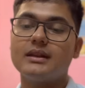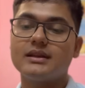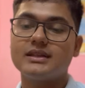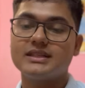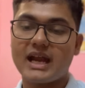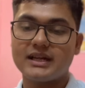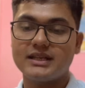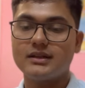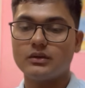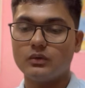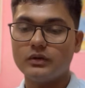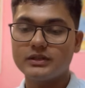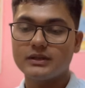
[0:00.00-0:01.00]
static
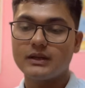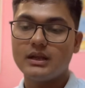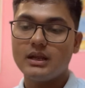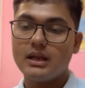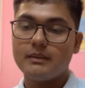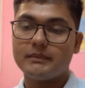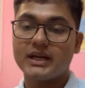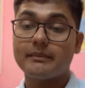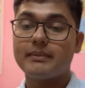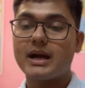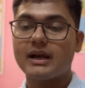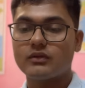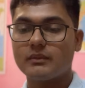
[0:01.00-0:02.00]
source. But
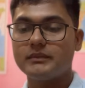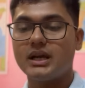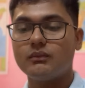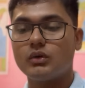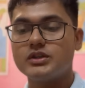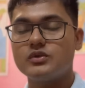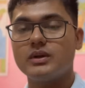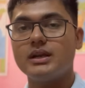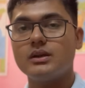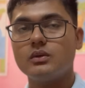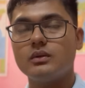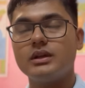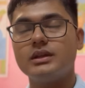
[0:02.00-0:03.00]
apart from that, what you can
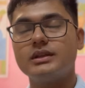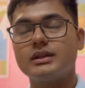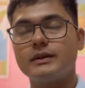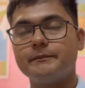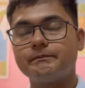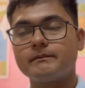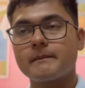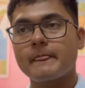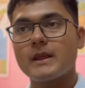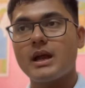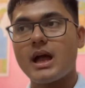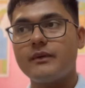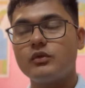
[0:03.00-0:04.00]
do is,
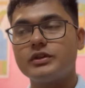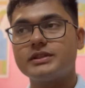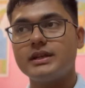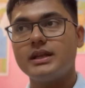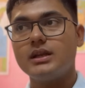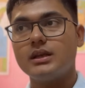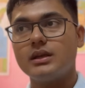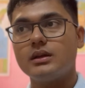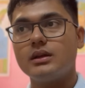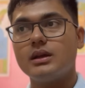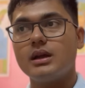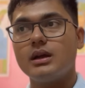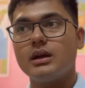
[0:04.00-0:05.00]
I would say,
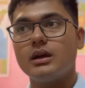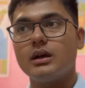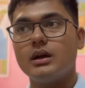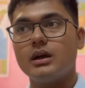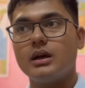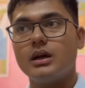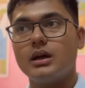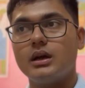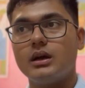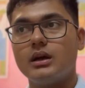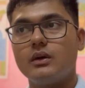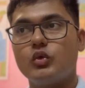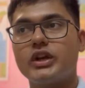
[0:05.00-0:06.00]

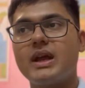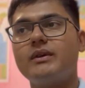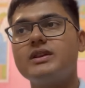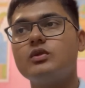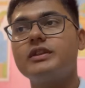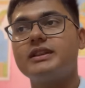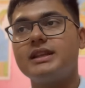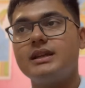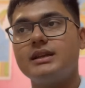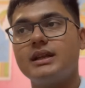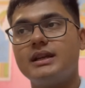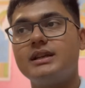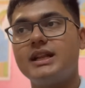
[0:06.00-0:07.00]
whatever you're
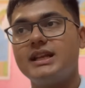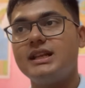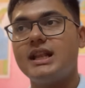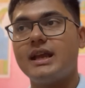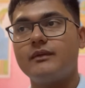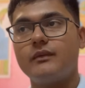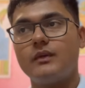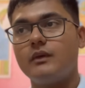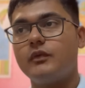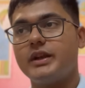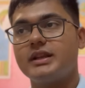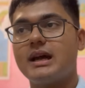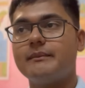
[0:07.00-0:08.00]
seeing in daily life.
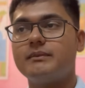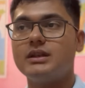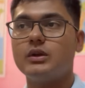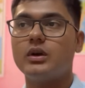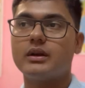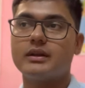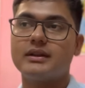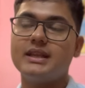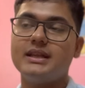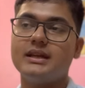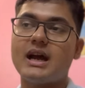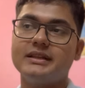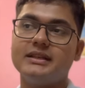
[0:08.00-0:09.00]
For example, you're
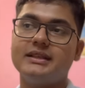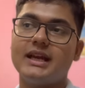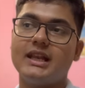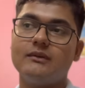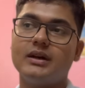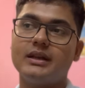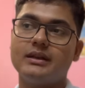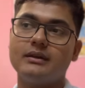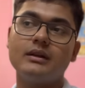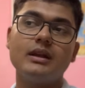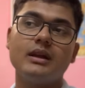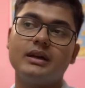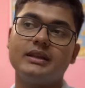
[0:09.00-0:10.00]
seeing Aditya L1,
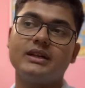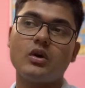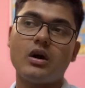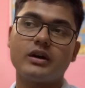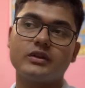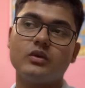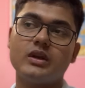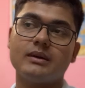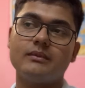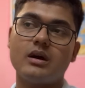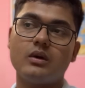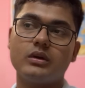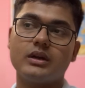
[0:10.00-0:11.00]
the talks going
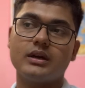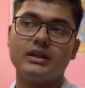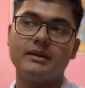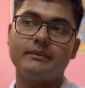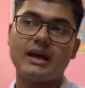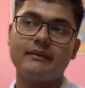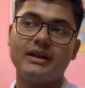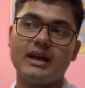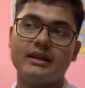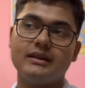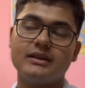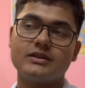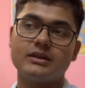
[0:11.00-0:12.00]
about the
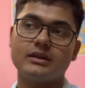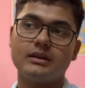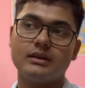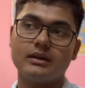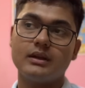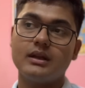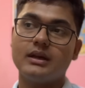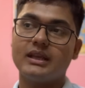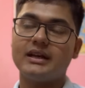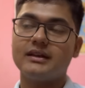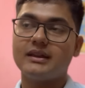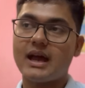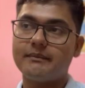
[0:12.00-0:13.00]
privatization that
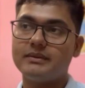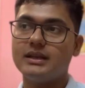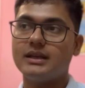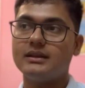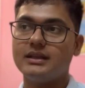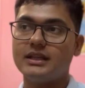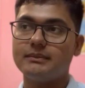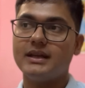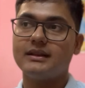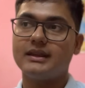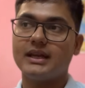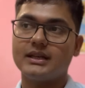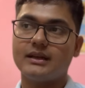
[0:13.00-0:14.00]
is happening in the
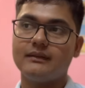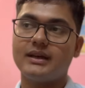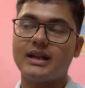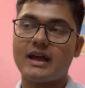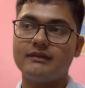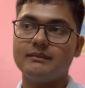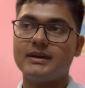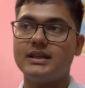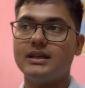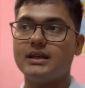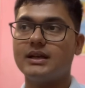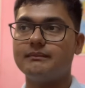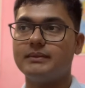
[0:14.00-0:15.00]
space sector. We are having
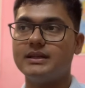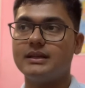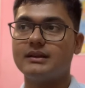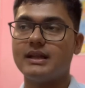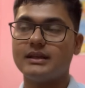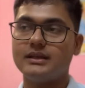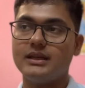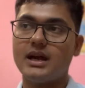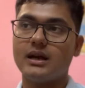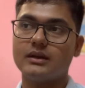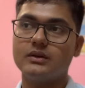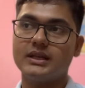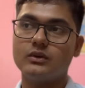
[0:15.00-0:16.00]
many companies like the
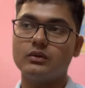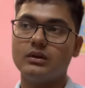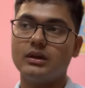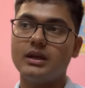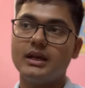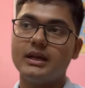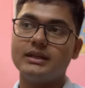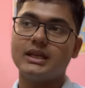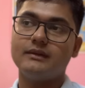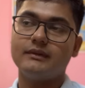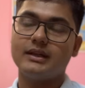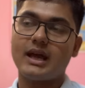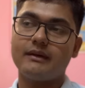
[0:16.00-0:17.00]
Agnikul, then
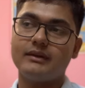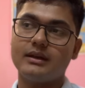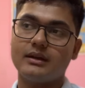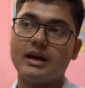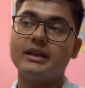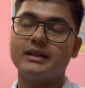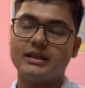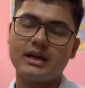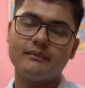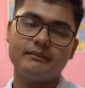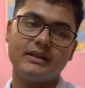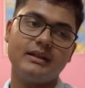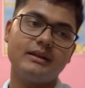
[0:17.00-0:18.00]
we are having other
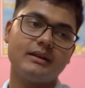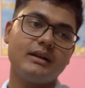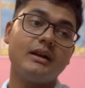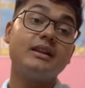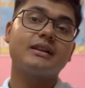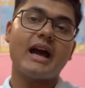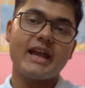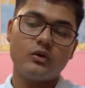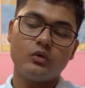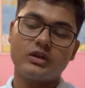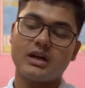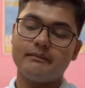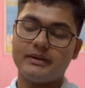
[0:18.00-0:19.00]
companies,
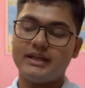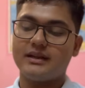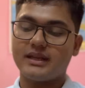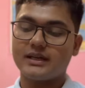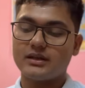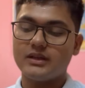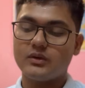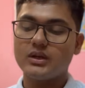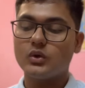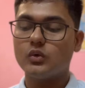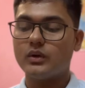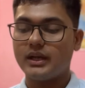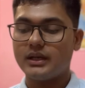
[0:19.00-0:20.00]
Skyroot company, etc. You can
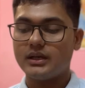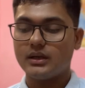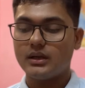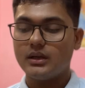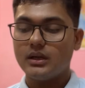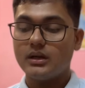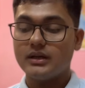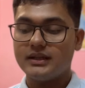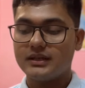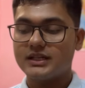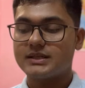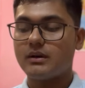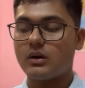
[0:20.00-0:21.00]
go and
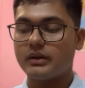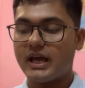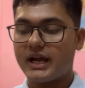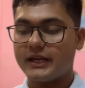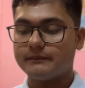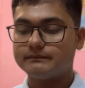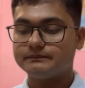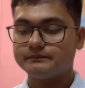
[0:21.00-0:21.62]
research about that.